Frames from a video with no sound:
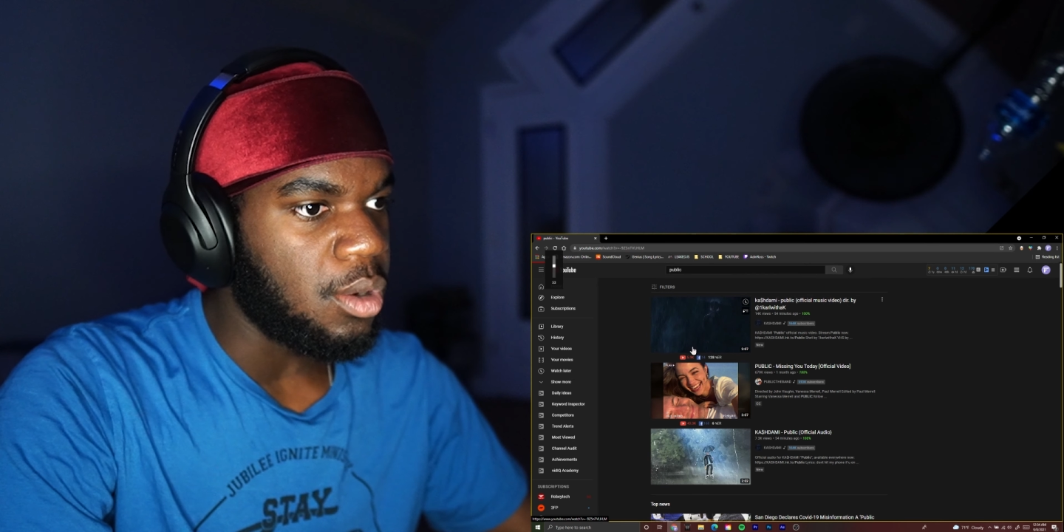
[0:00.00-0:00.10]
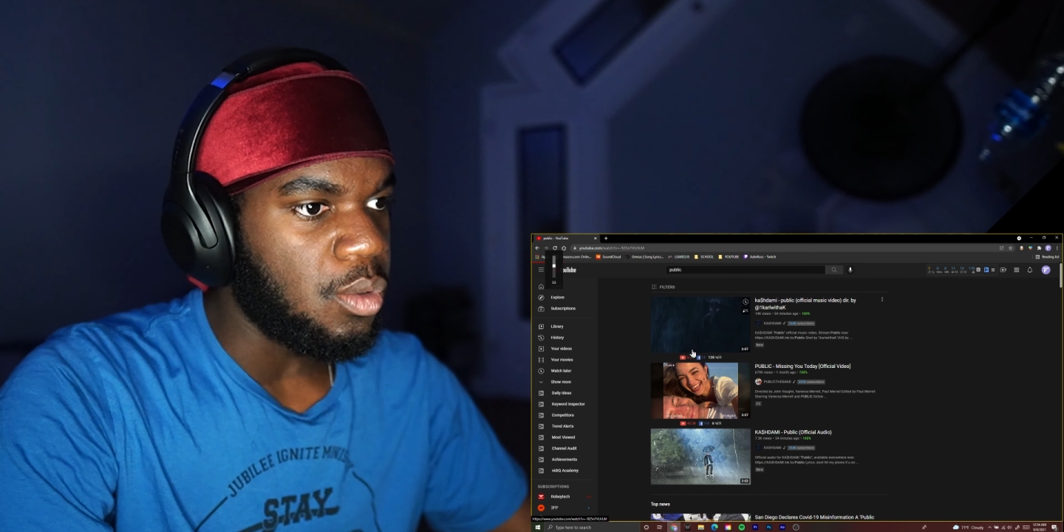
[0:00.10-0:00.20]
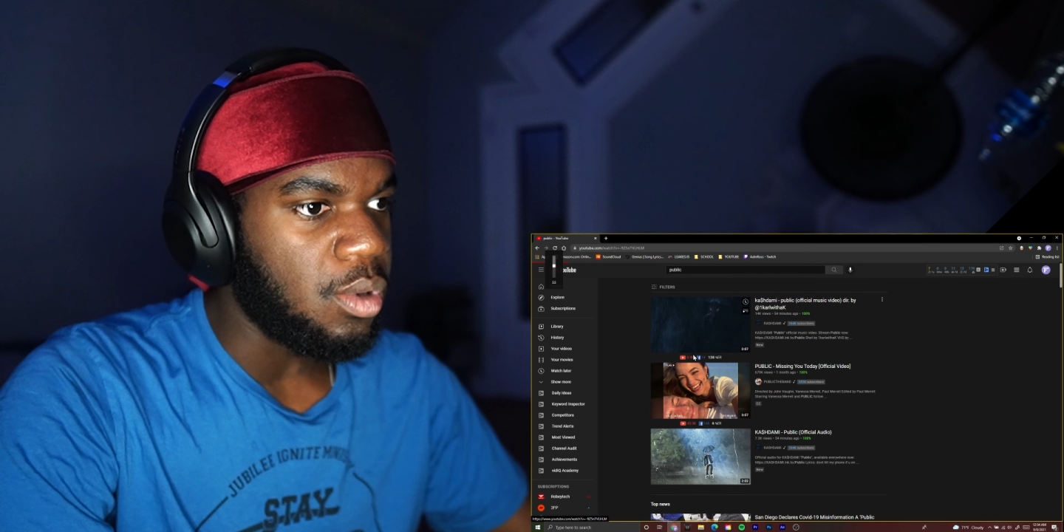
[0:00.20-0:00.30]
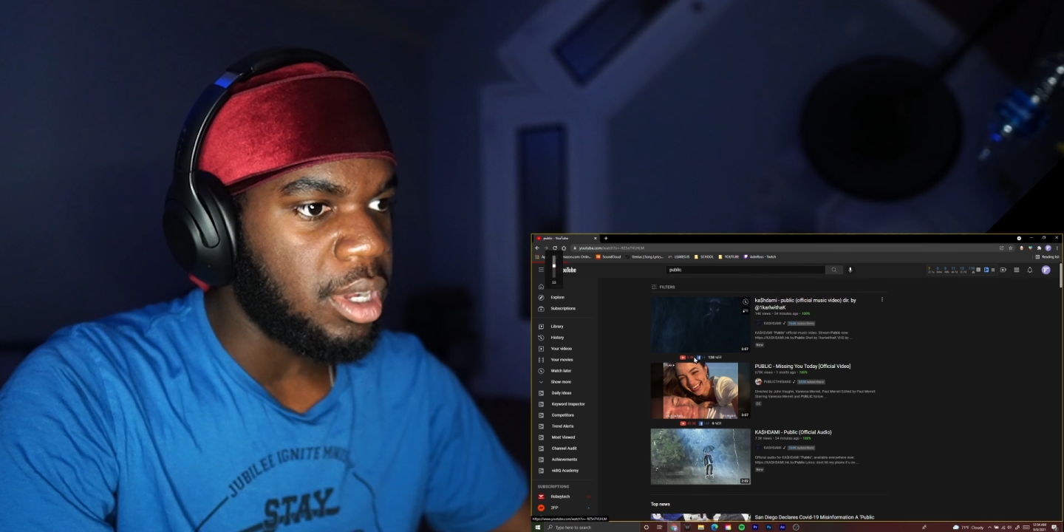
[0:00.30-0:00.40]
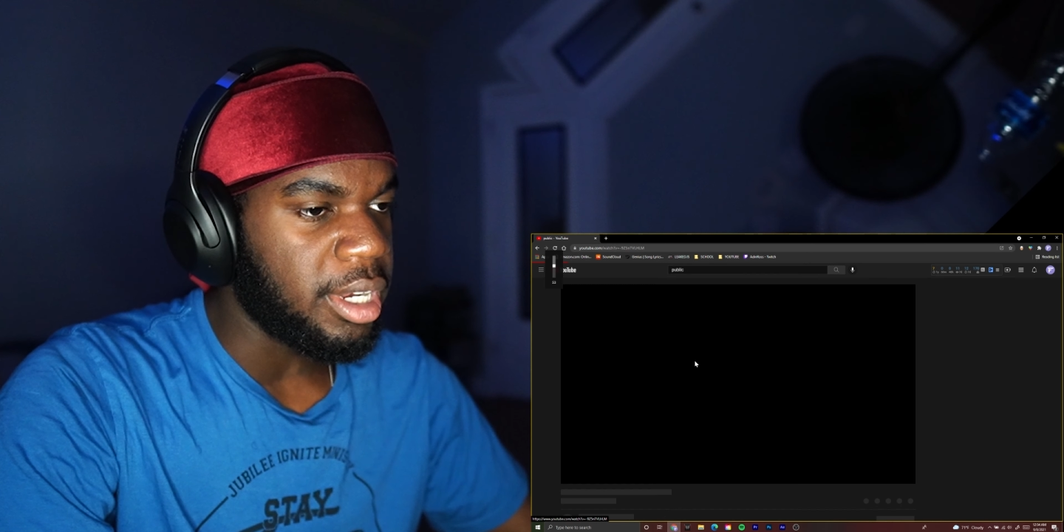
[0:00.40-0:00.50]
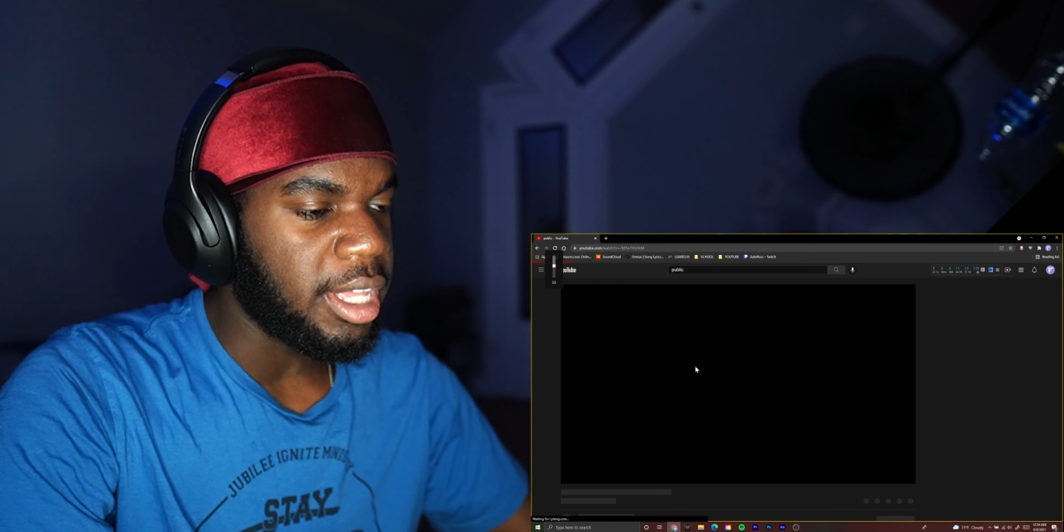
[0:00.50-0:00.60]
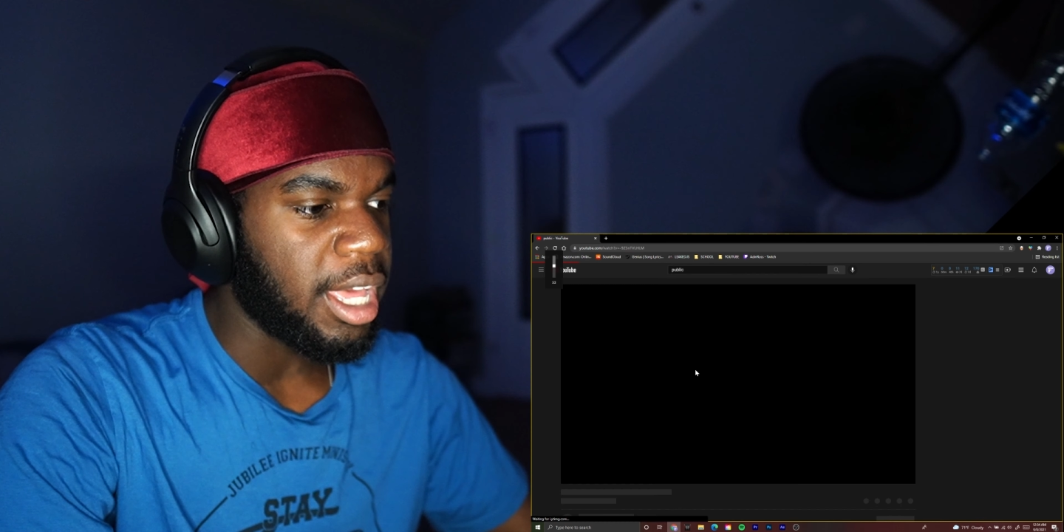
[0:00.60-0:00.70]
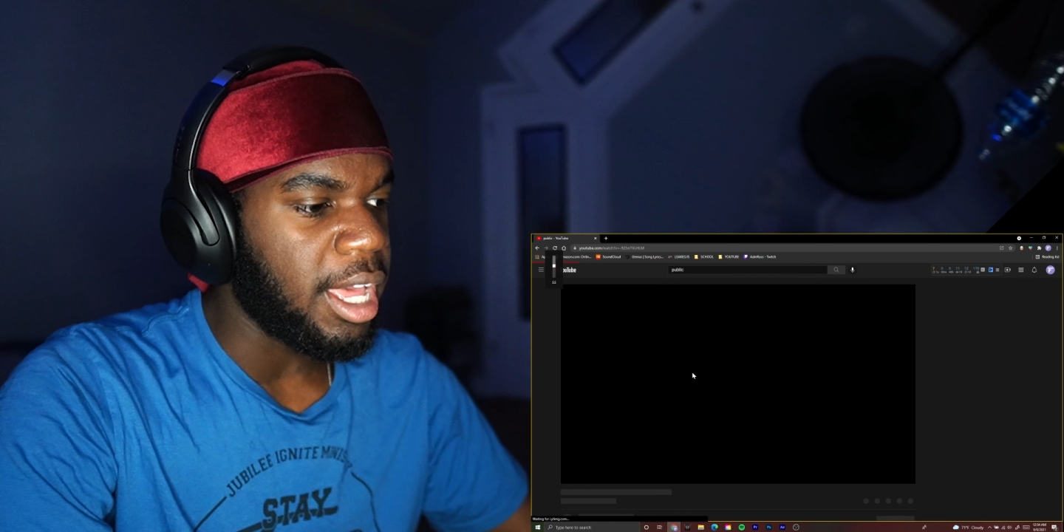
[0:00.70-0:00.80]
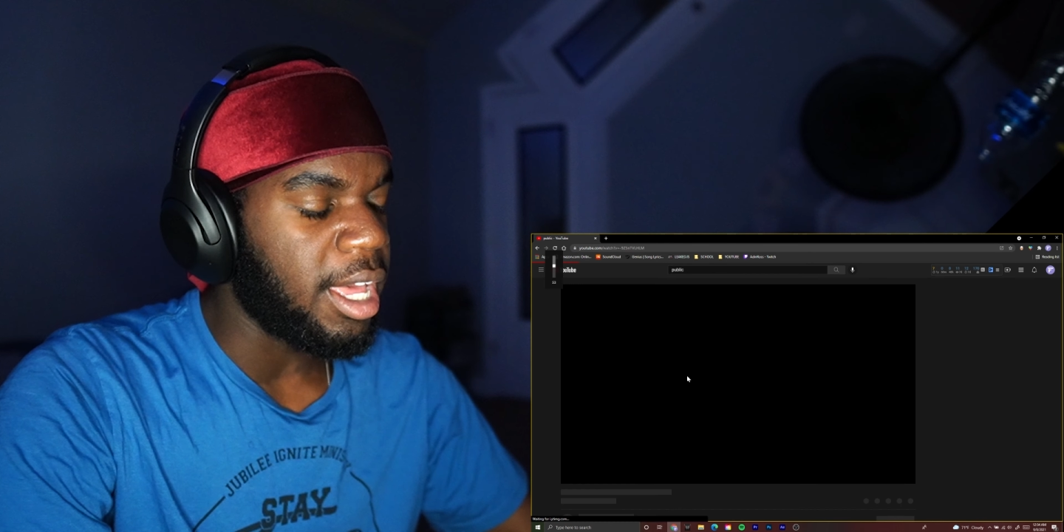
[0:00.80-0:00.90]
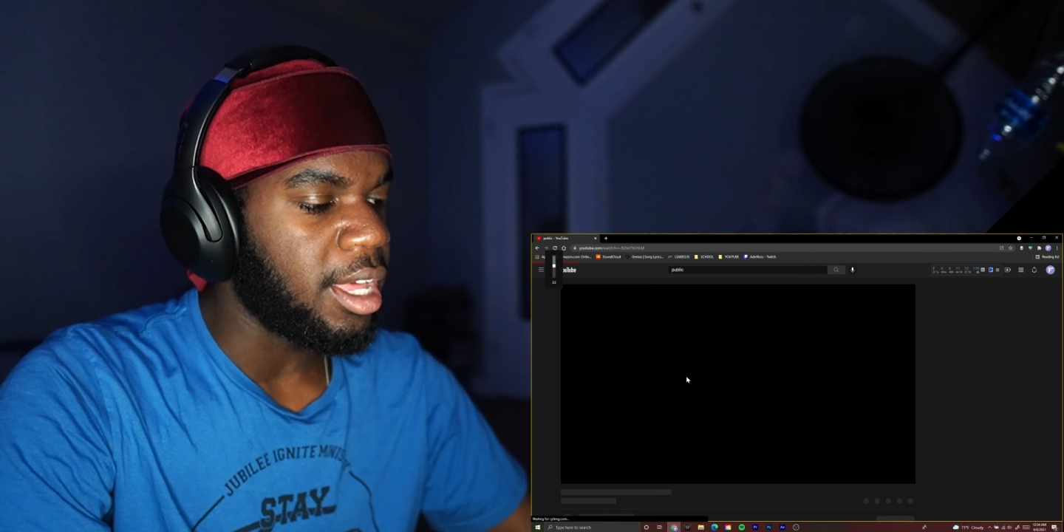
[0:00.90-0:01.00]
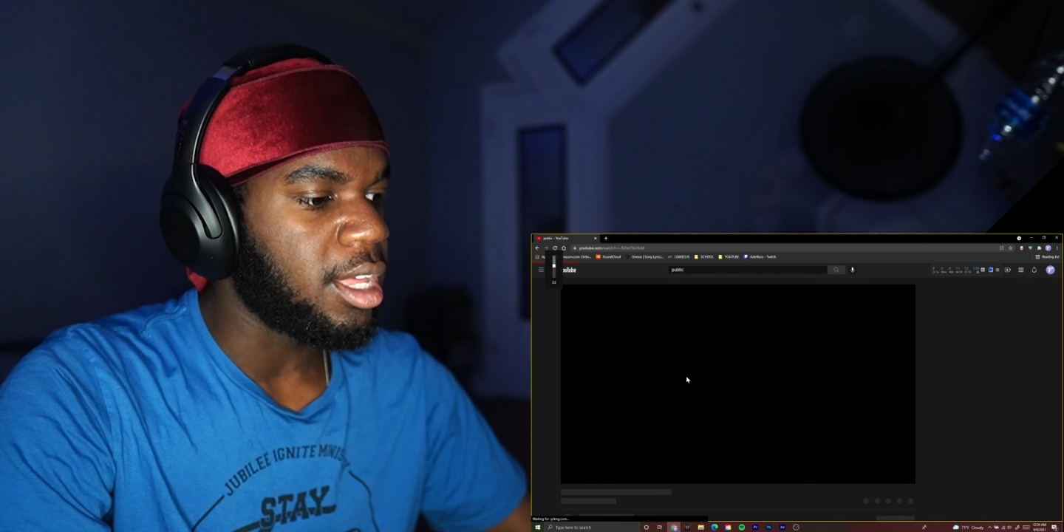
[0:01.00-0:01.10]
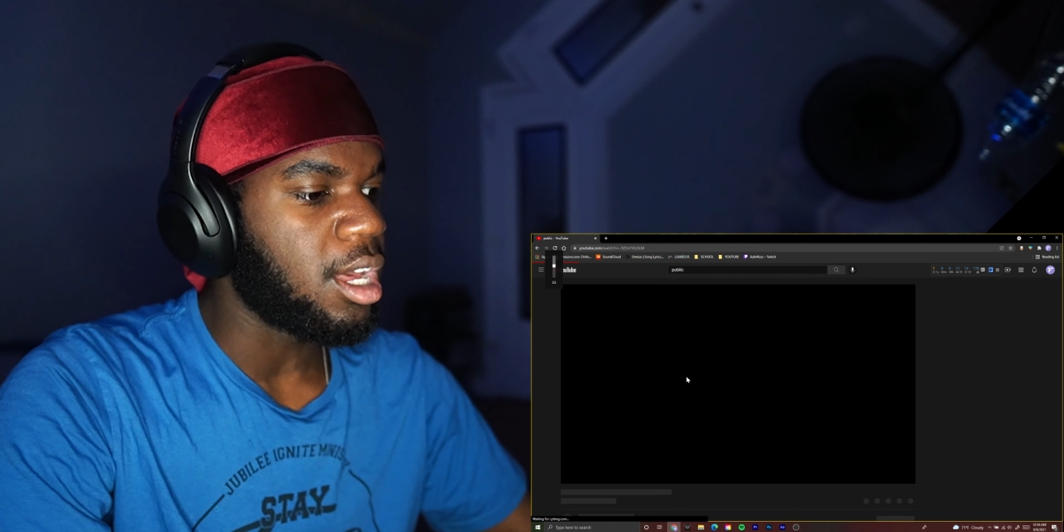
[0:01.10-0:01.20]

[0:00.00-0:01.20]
one K